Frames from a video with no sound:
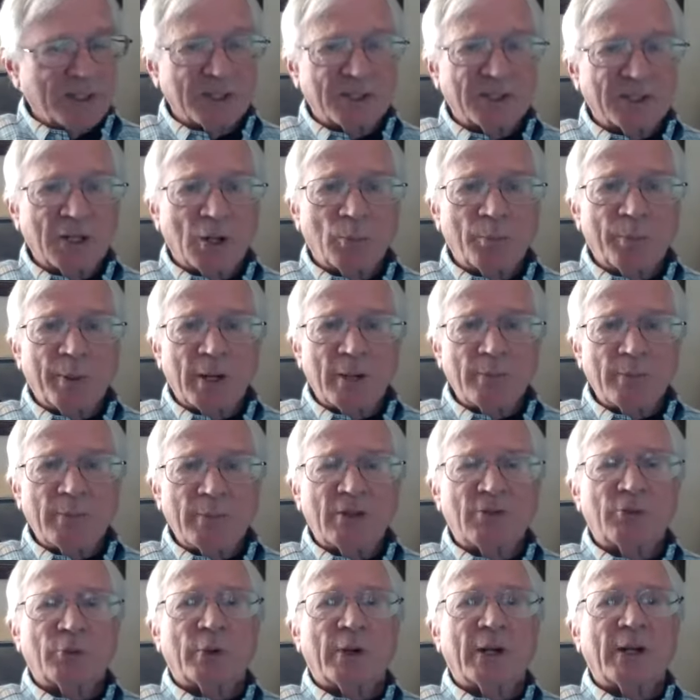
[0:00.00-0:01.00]
that they'll pay
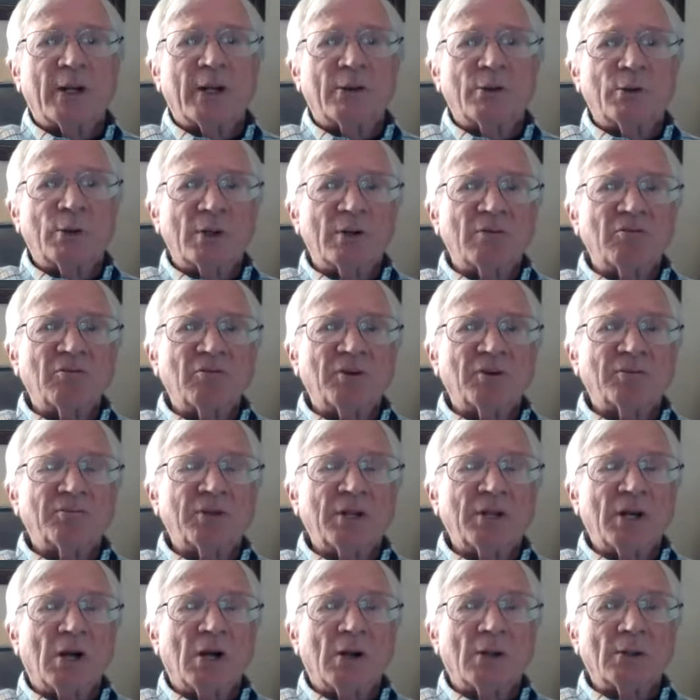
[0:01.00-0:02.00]
me
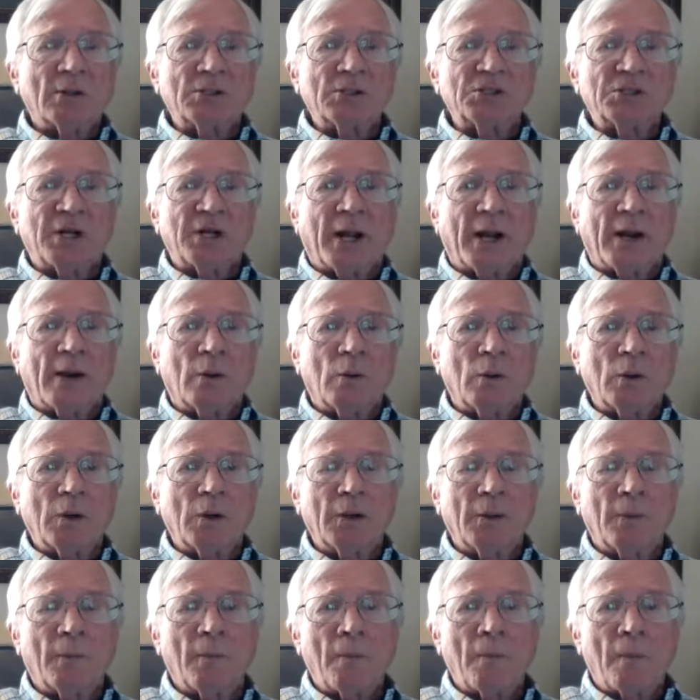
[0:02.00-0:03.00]
$350 an
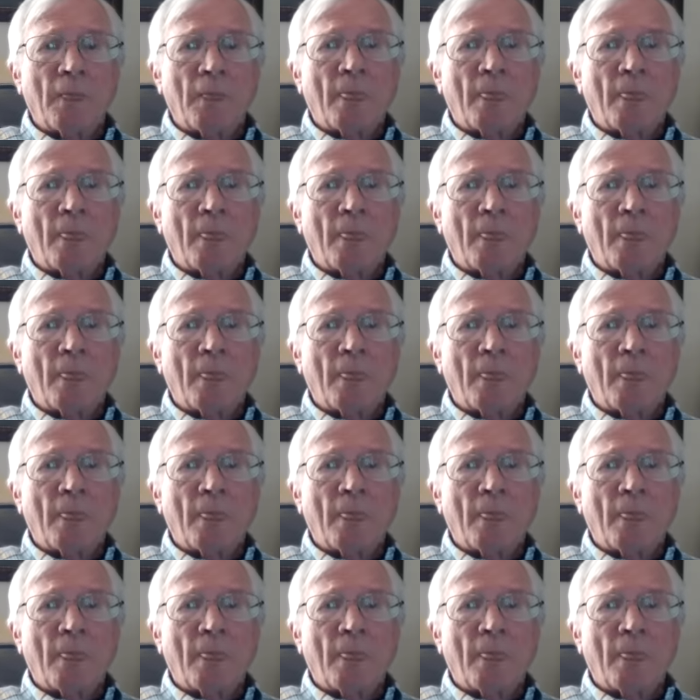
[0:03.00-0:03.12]
hour.